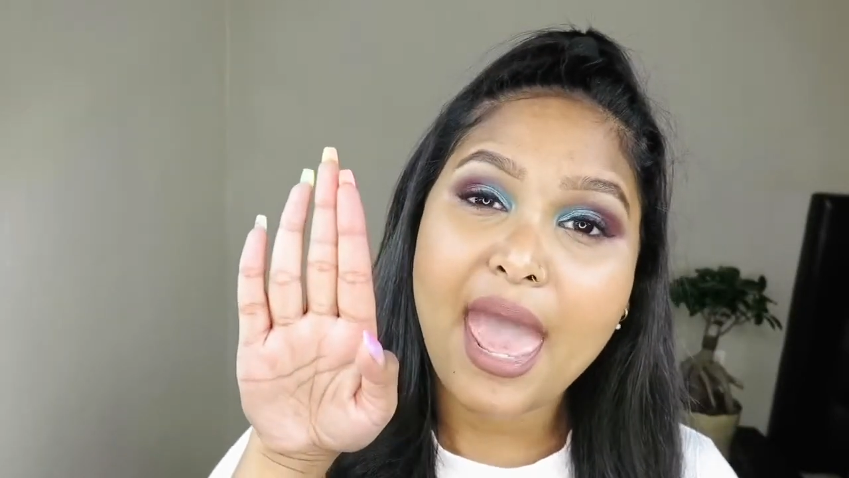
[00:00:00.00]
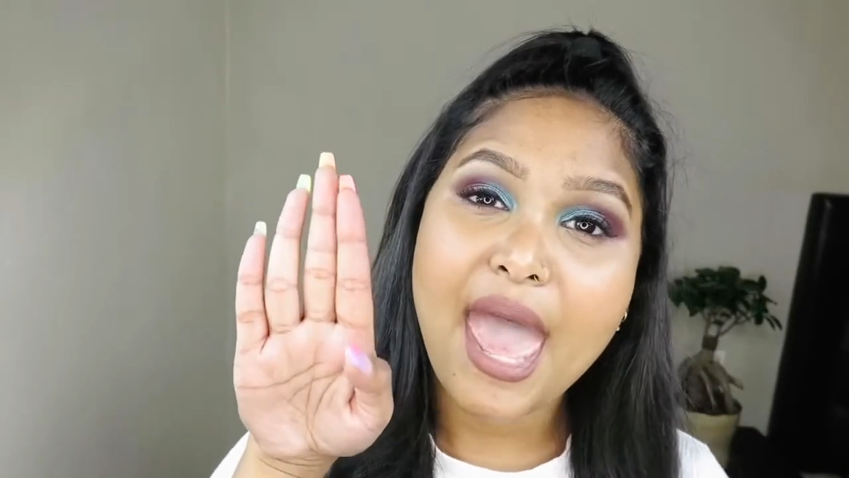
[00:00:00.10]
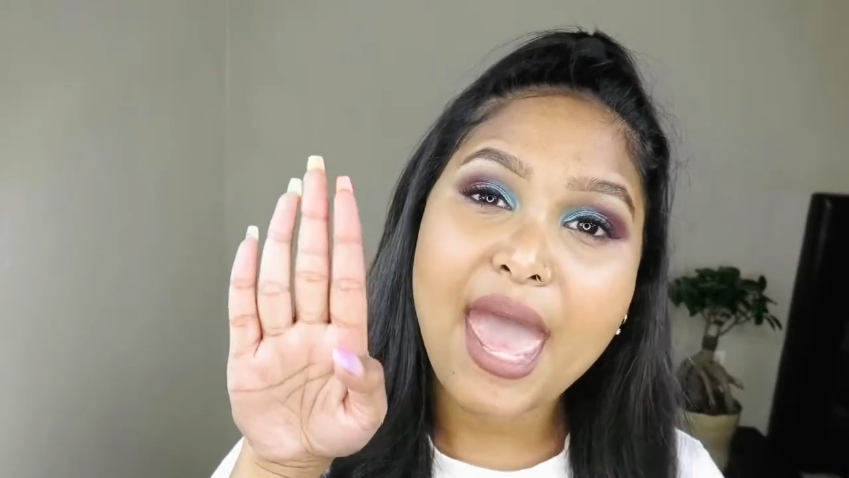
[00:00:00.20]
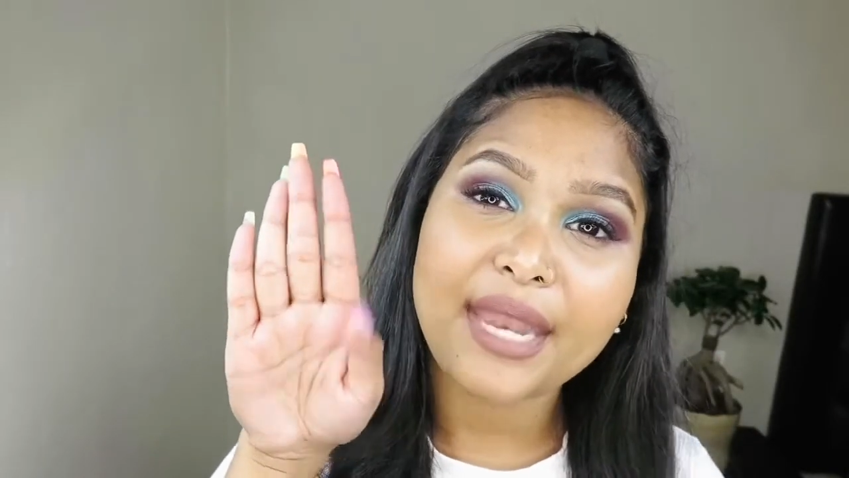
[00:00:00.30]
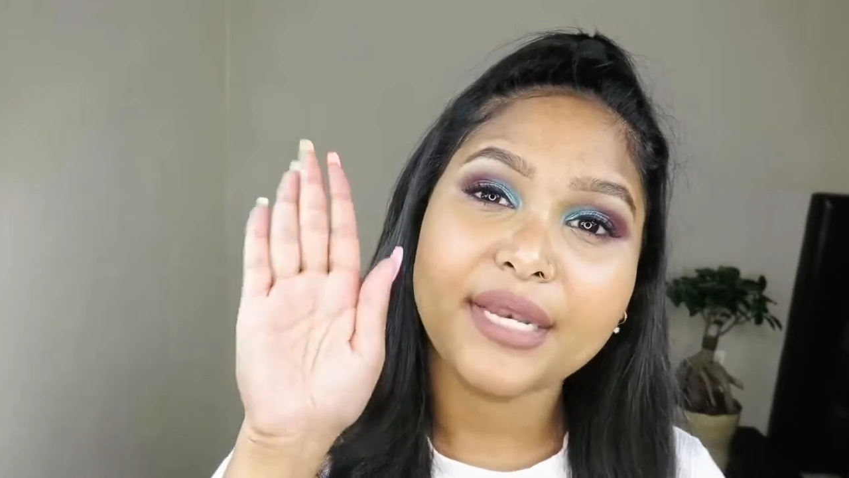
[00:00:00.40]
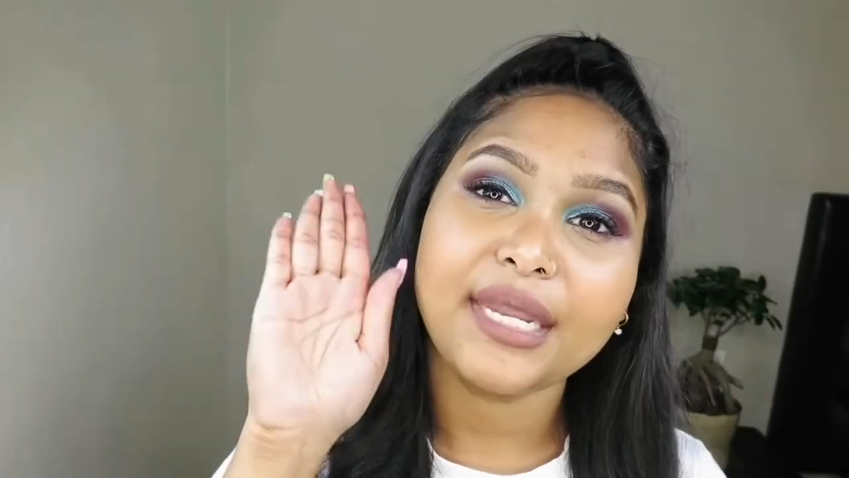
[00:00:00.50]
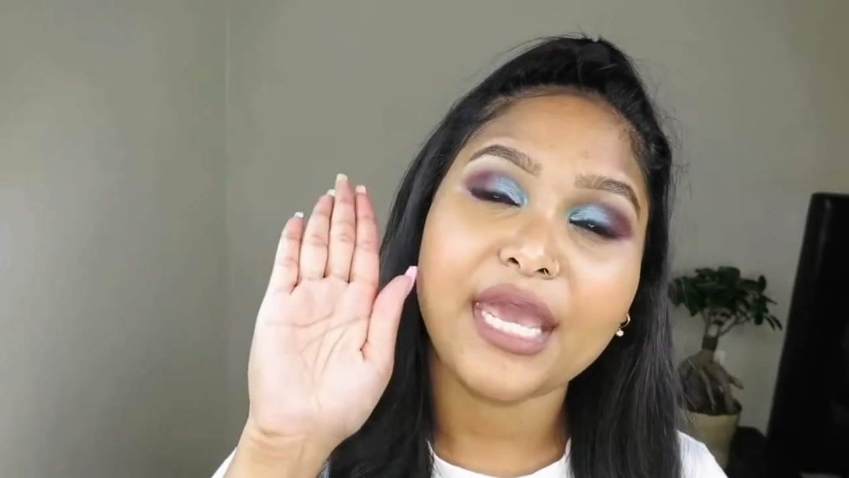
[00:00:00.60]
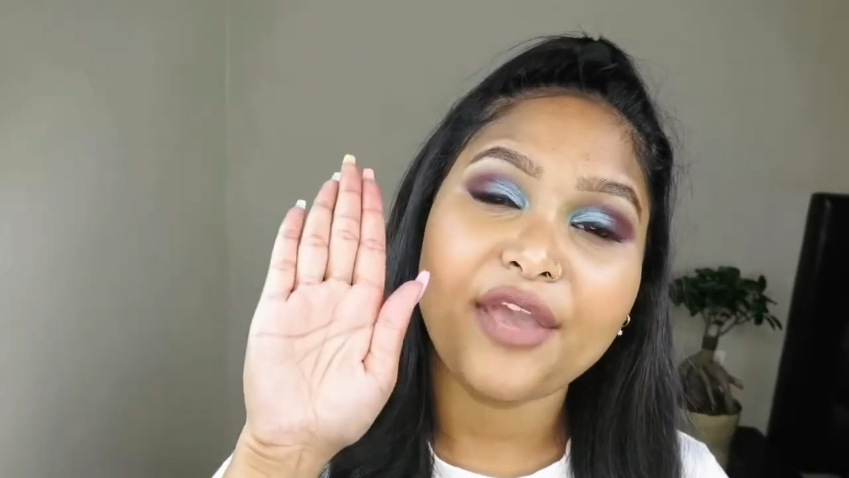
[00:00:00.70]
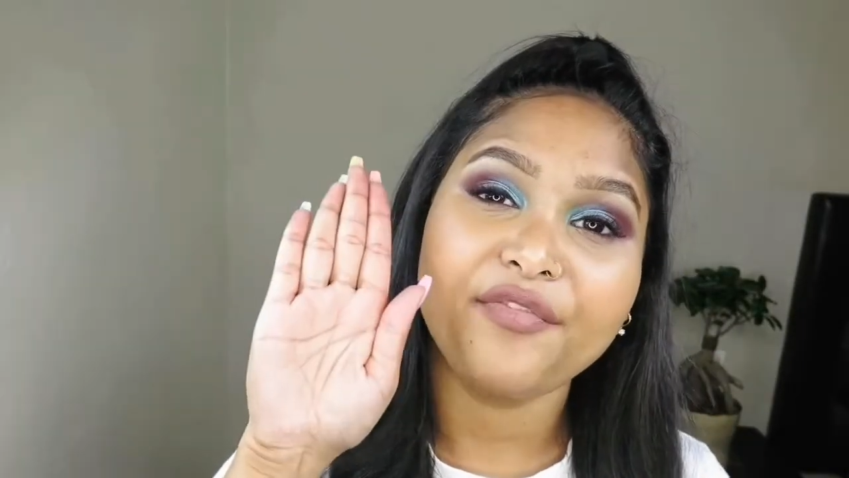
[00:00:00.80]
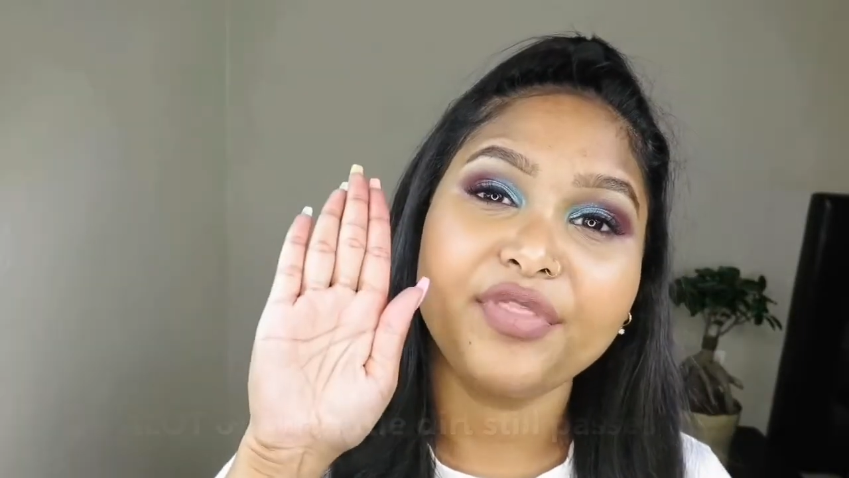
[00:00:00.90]
and
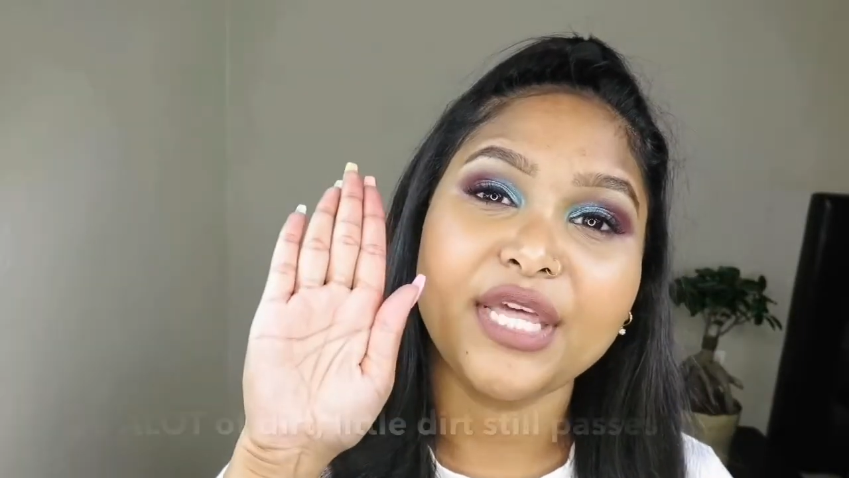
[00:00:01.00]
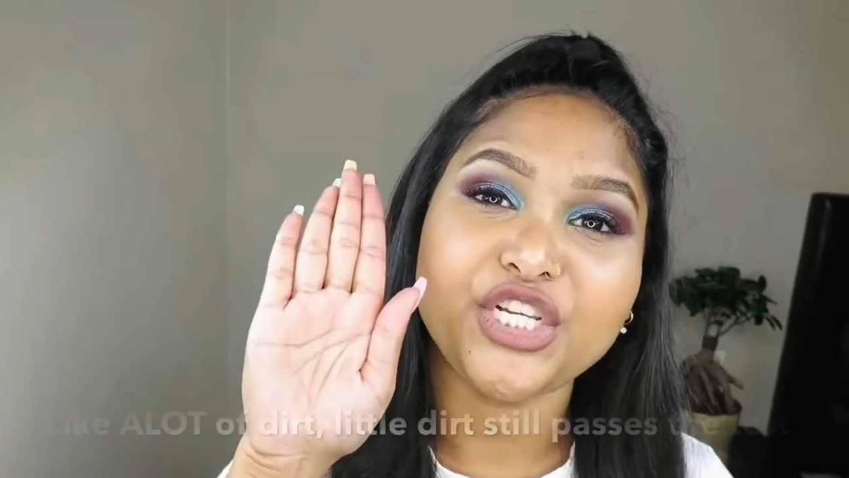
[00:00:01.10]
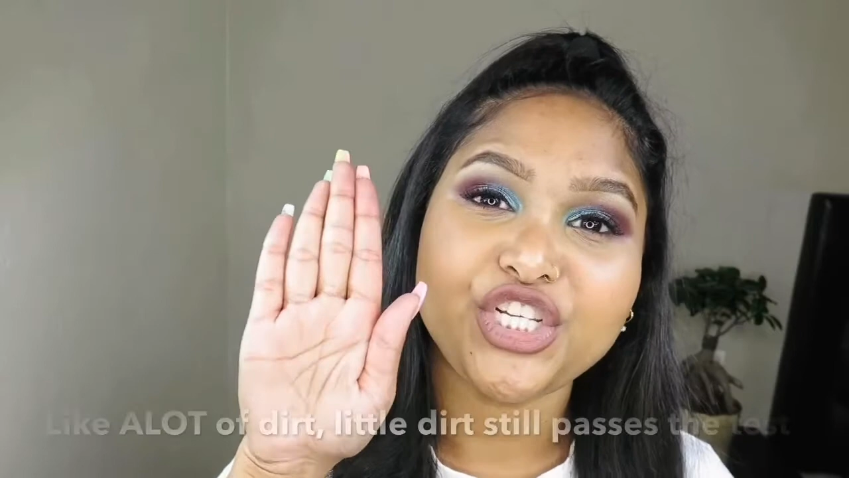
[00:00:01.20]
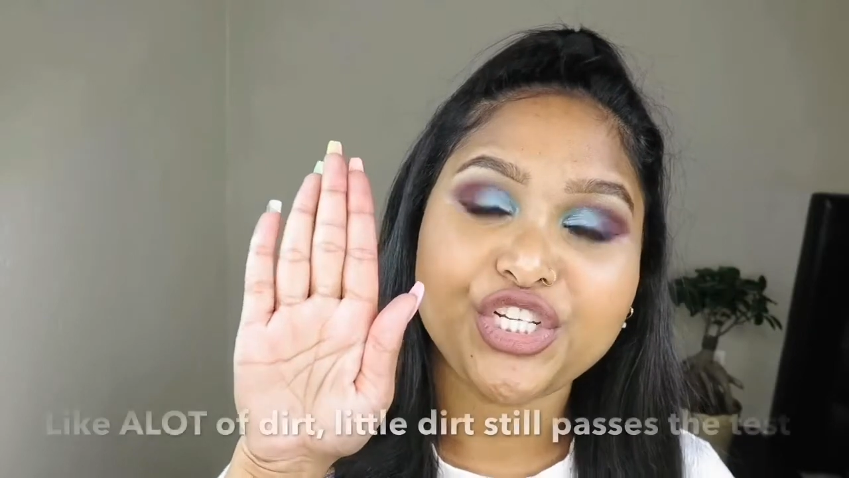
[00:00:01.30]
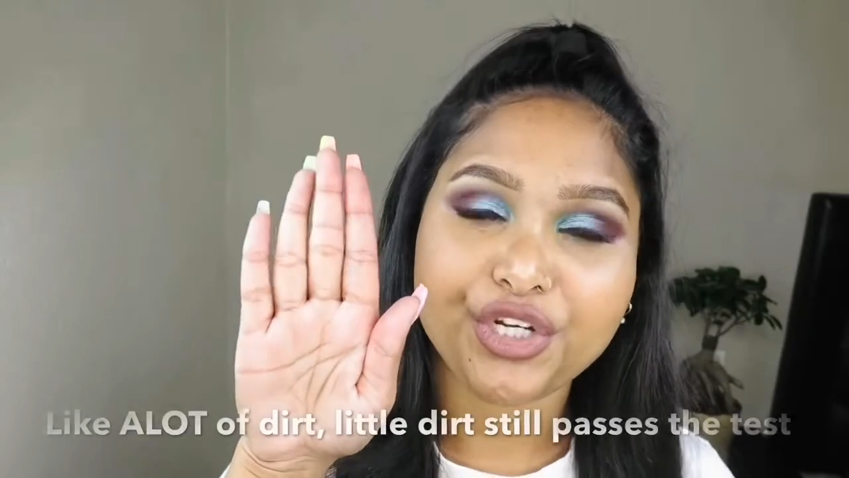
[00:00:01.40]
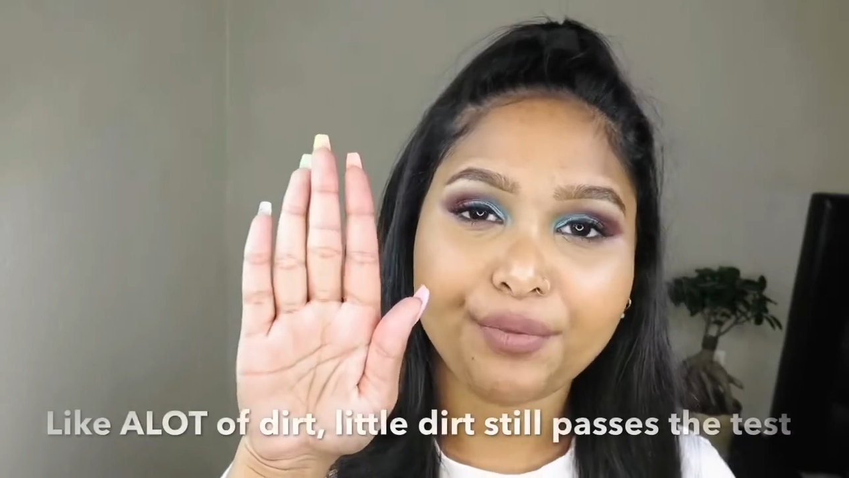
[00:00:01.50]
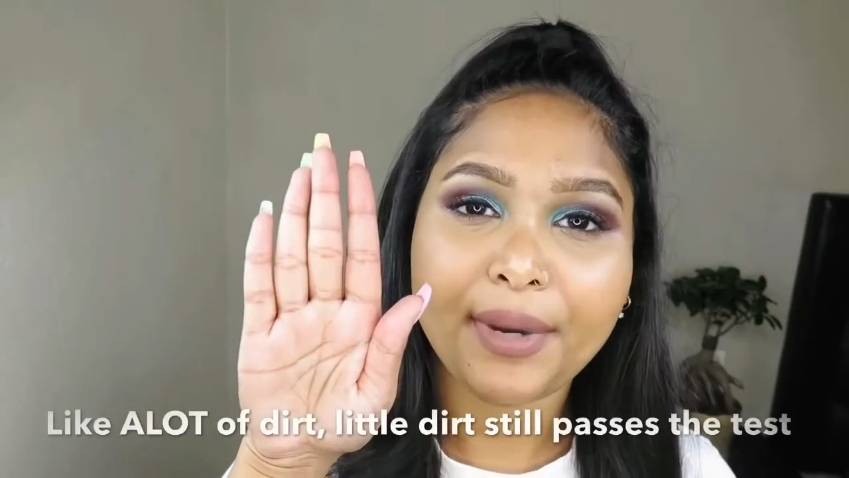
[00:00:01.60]
if there's shit